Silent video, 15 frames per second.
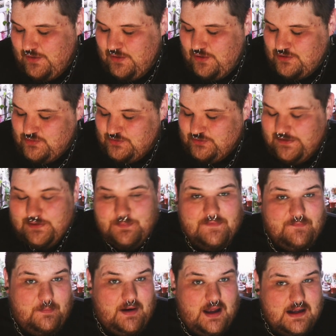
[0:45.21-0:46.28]
do you want to do a little
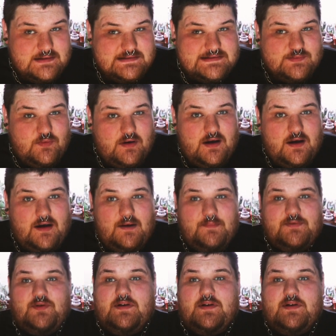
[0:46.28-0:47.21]
bit of plant swap?